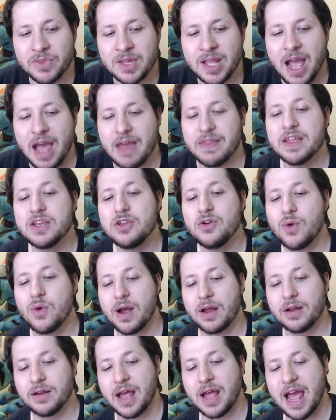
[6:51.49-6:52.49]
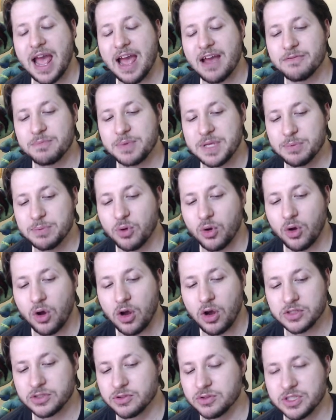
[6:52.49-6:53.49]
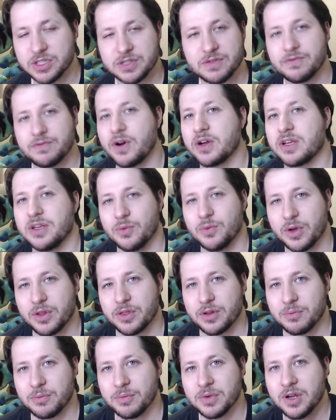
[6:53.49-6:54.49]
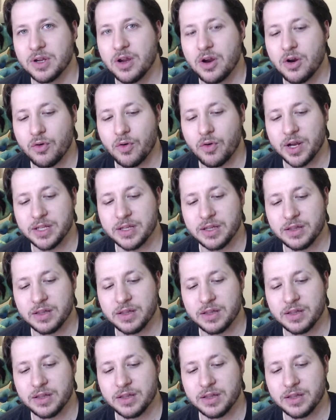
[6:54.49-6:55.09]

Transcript: And then you have people also just fucking with him, right?